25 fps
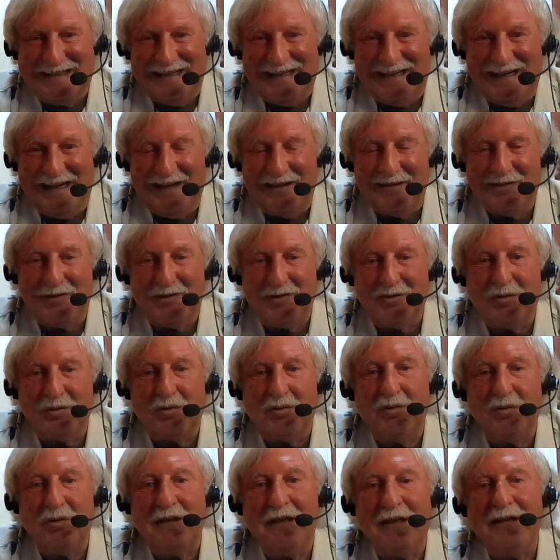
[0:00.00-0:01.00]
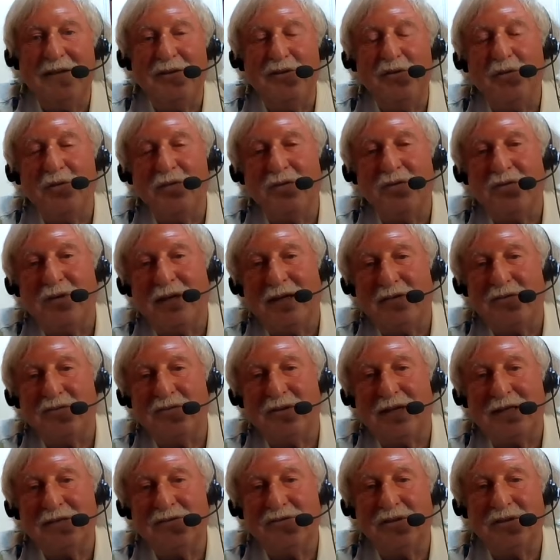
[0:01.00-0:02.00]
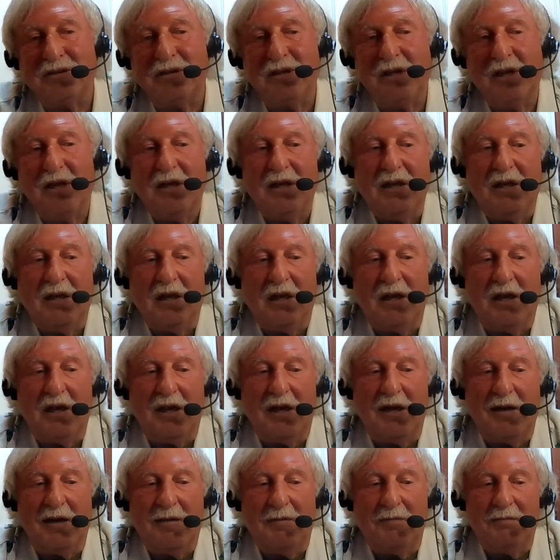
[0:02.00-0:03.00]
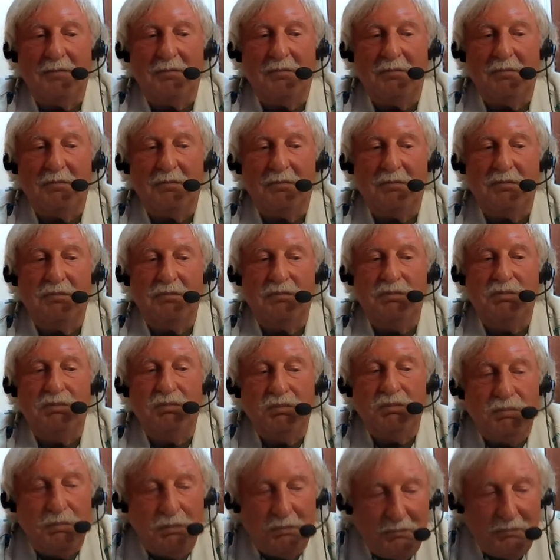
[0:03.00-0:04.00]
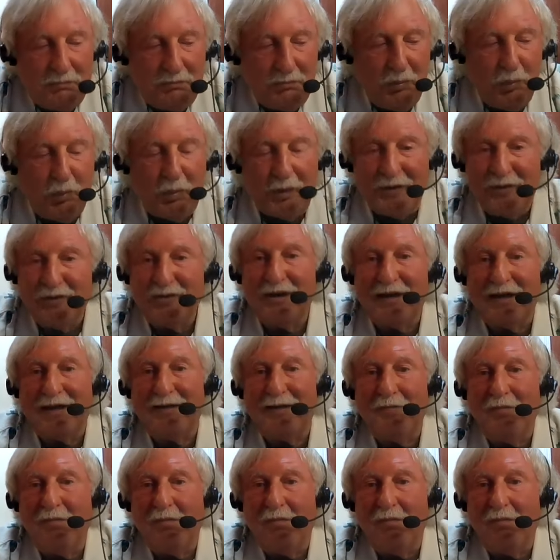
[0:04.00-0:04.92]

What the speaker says: and to lead you in the right direction when you're ready.